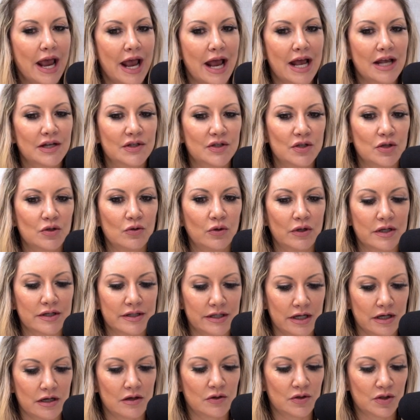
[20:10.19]
as you
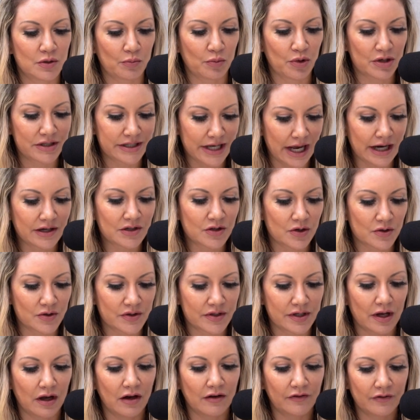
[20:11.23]
continue to protect
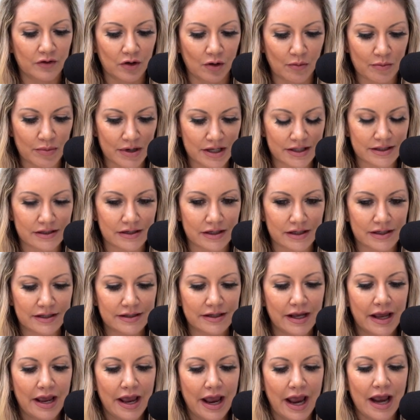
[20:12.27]
yourself, your business,